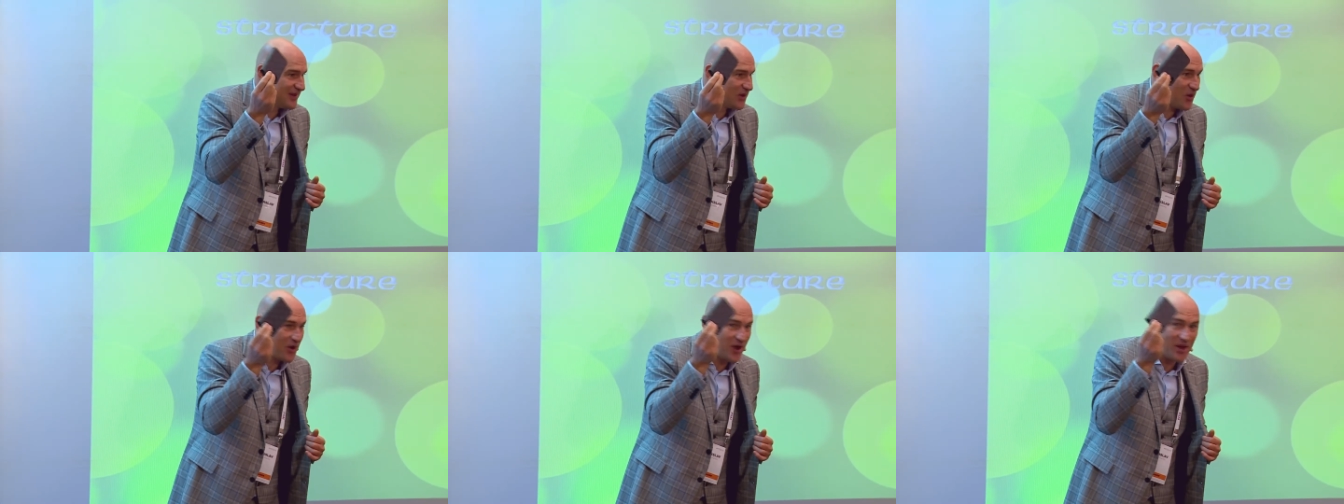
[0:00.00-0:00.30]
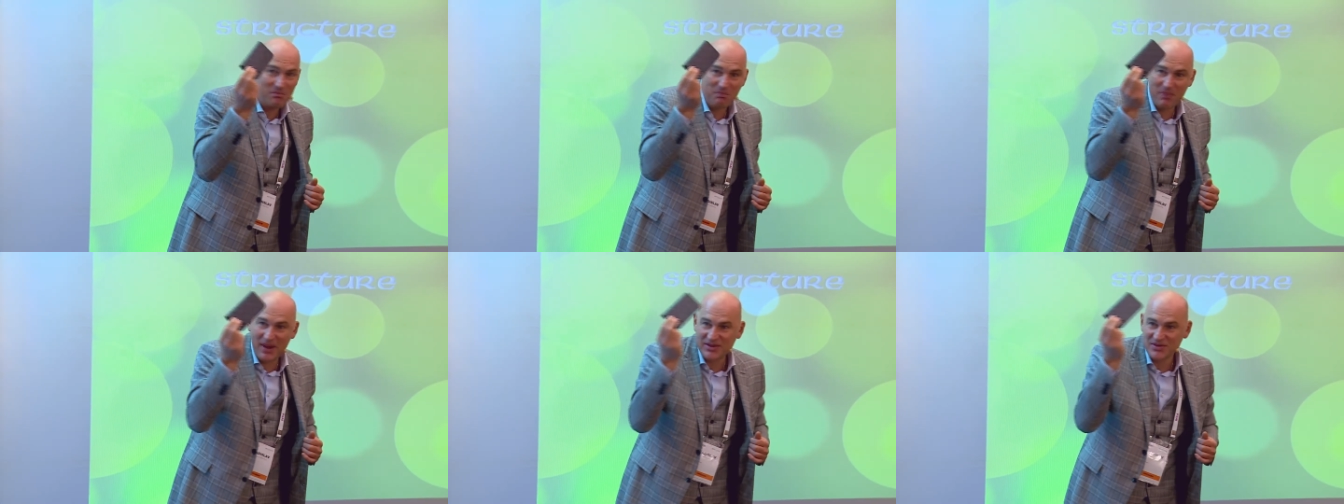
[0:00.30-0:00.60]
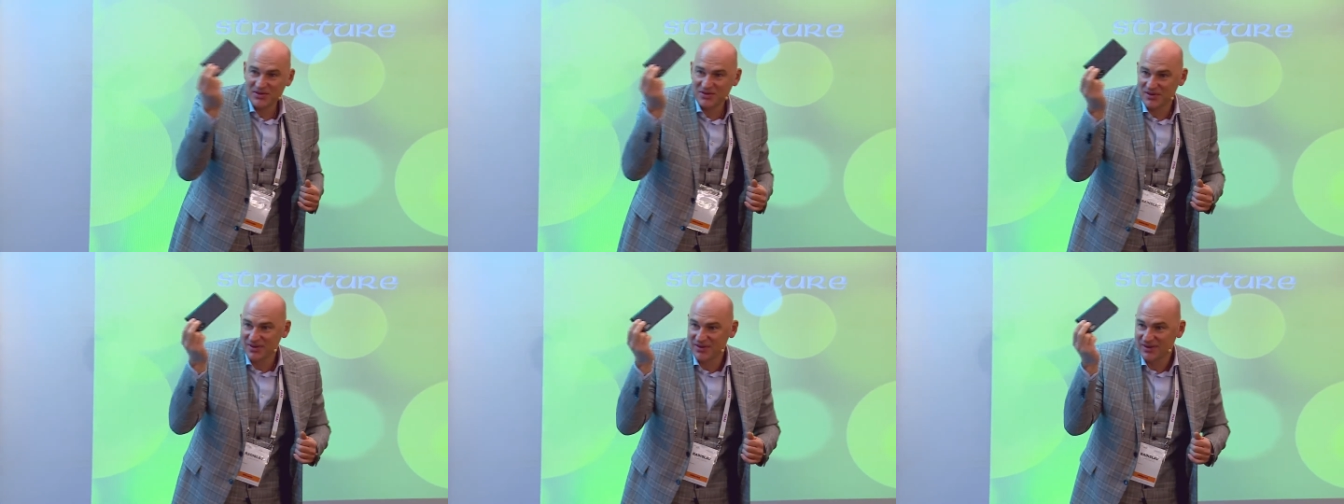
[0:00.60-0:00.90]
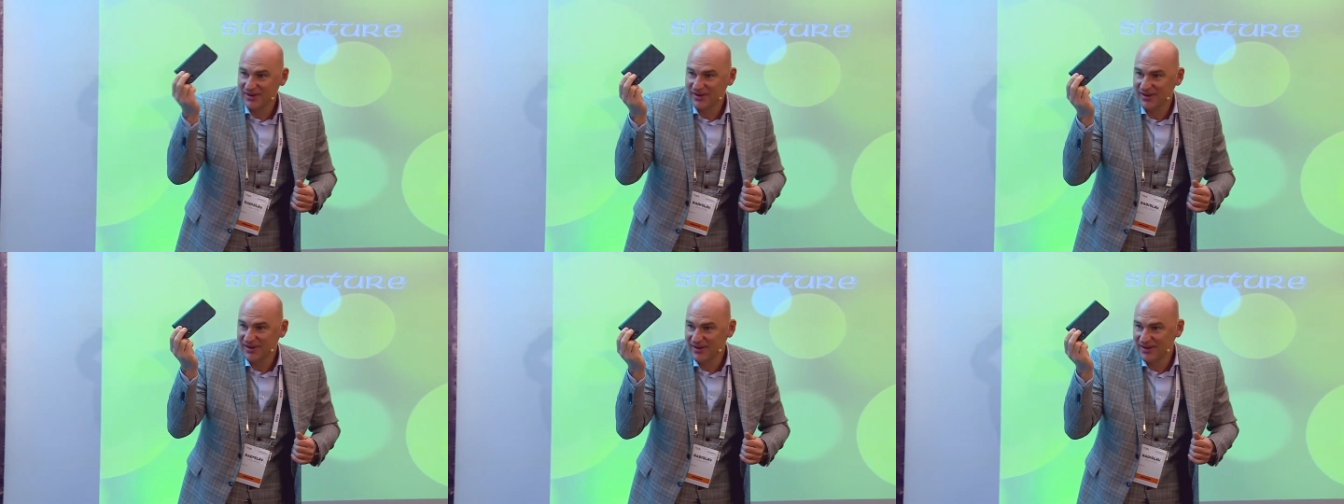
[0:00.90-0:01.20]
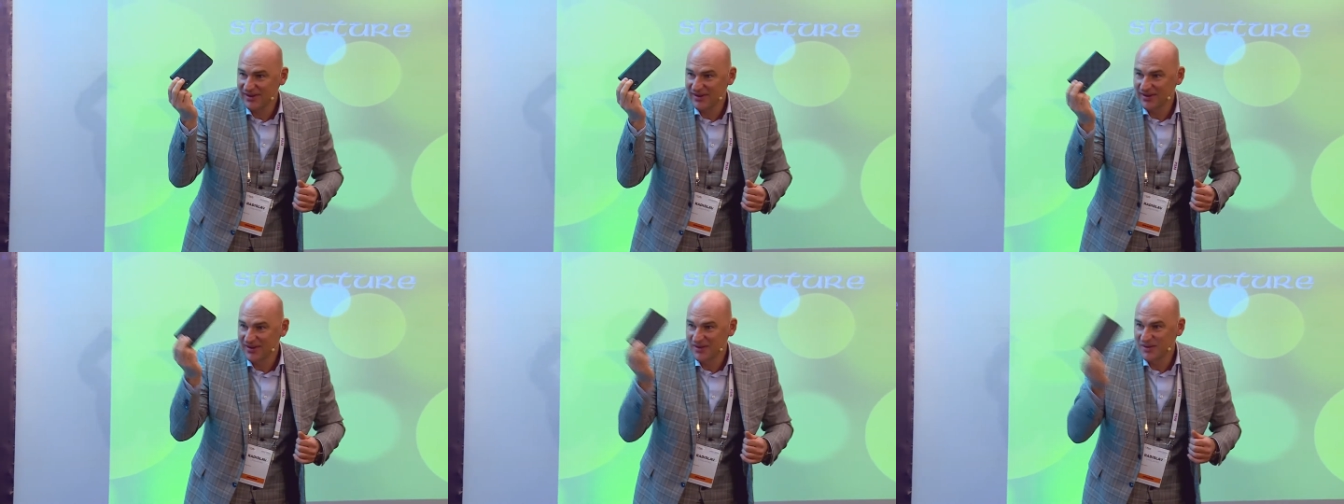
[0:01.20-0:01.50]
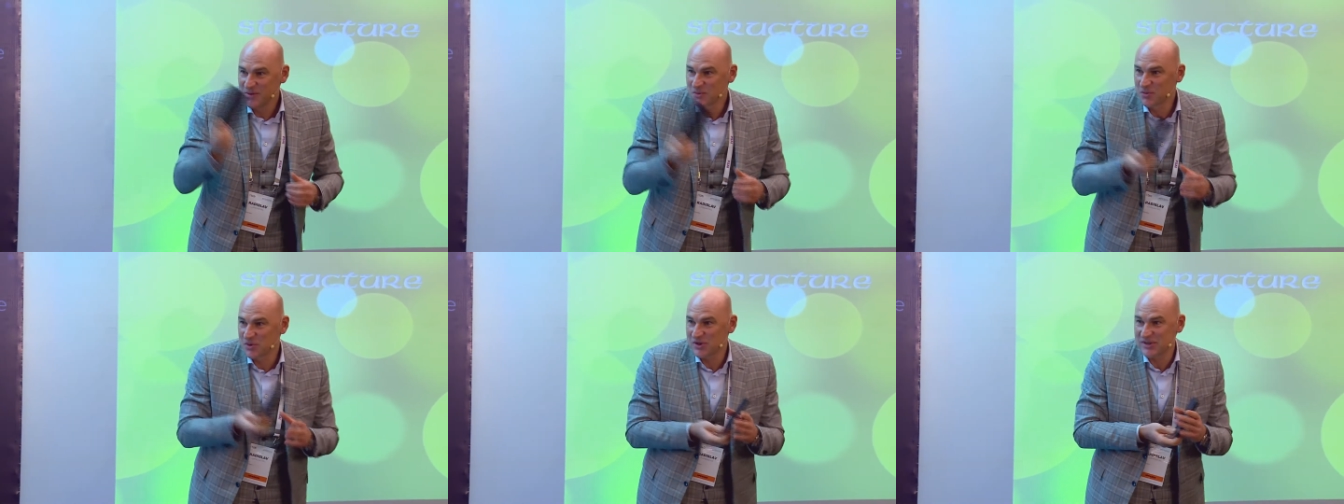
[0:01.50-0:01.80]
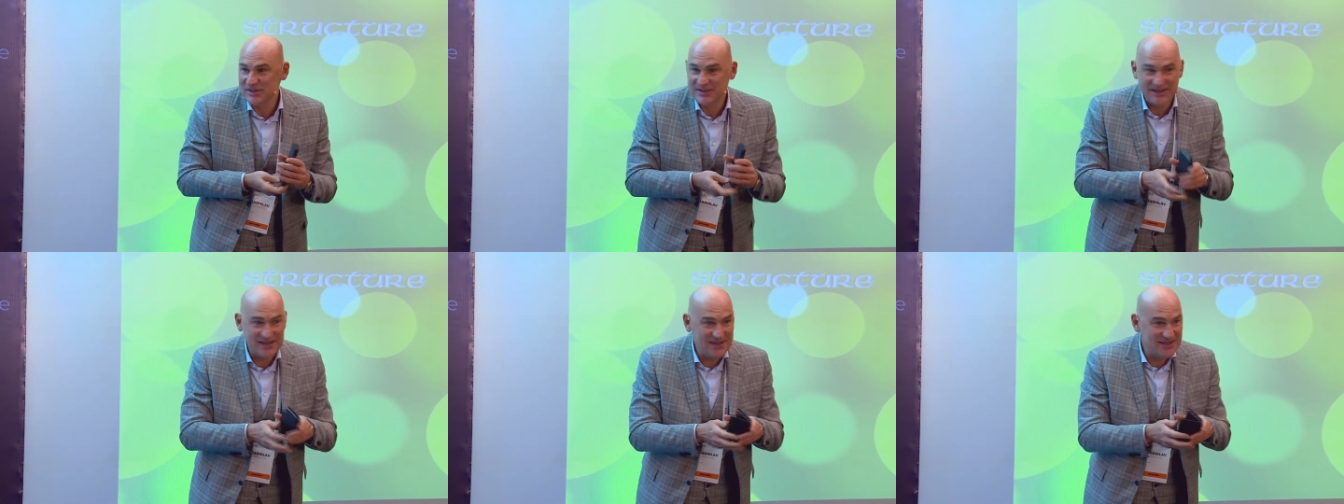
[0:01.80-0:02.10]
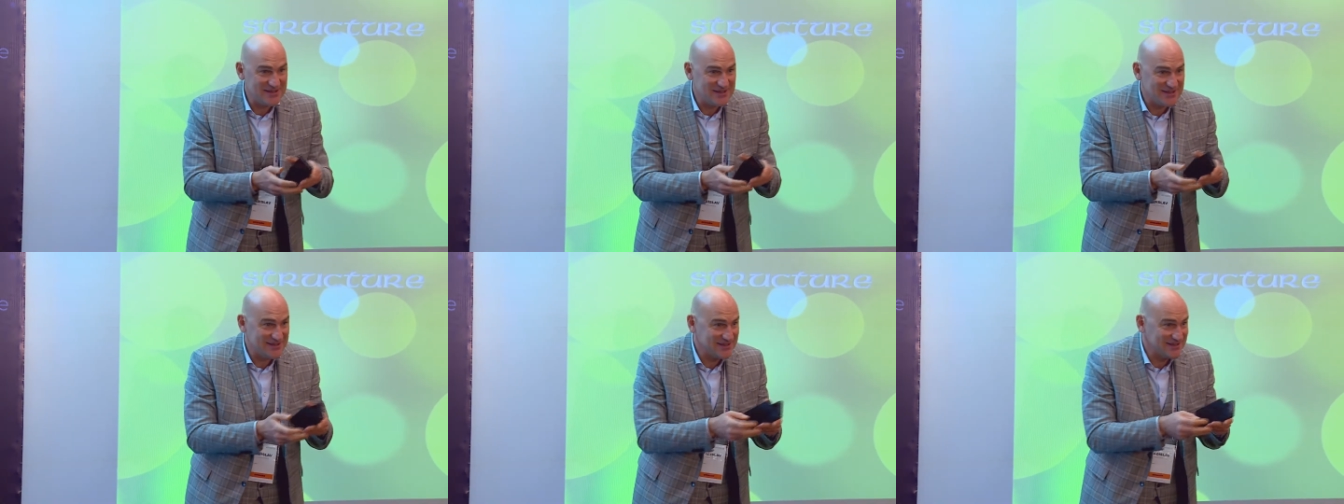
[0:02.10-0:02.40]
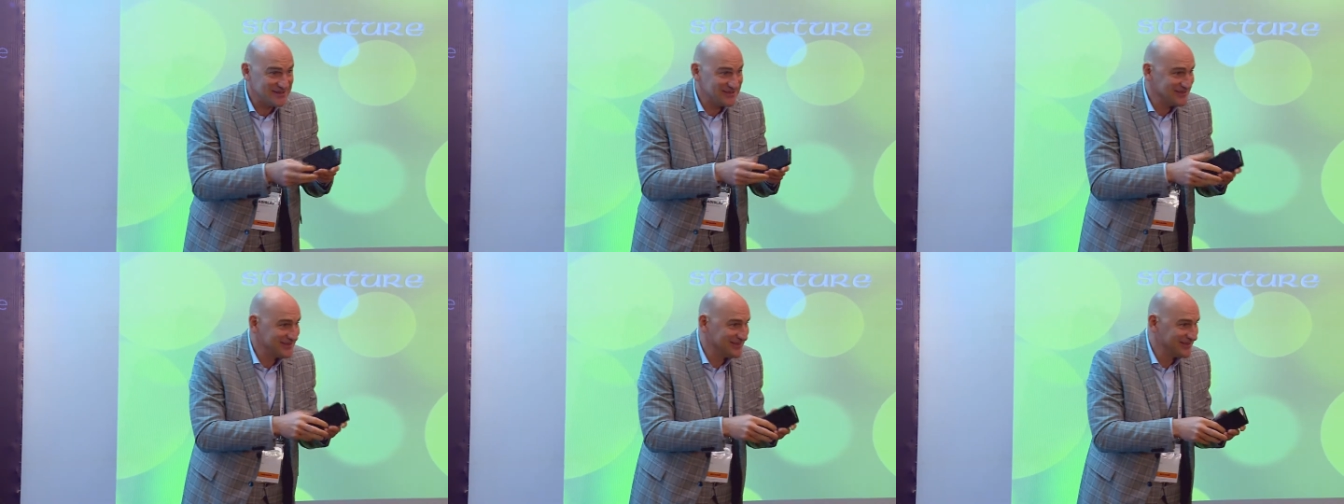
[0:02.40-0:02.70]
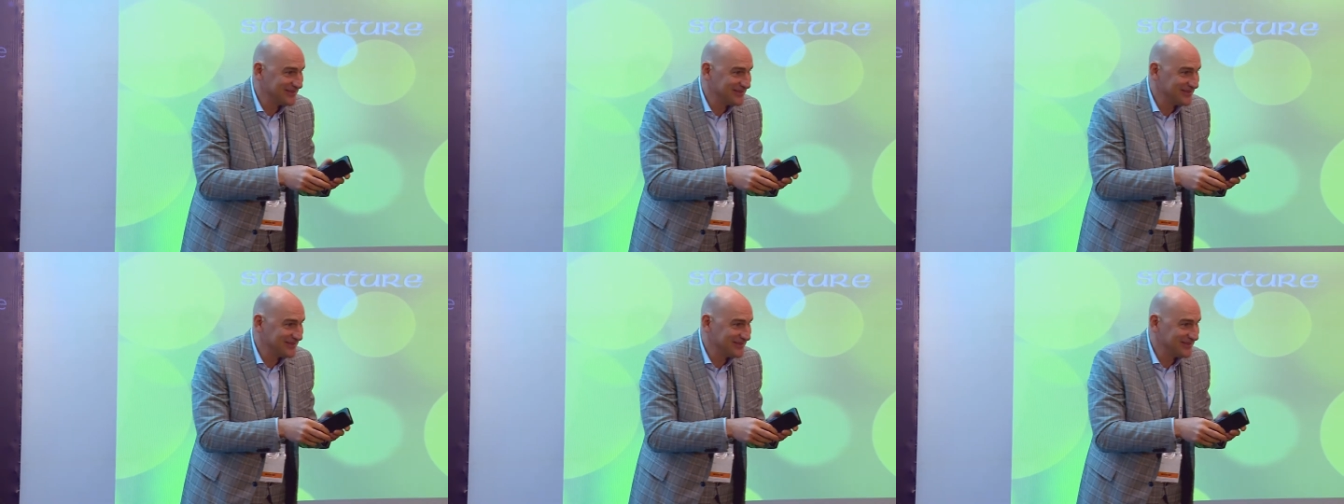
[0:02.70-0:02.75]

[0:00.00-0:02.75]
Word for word: your competitor, which is easier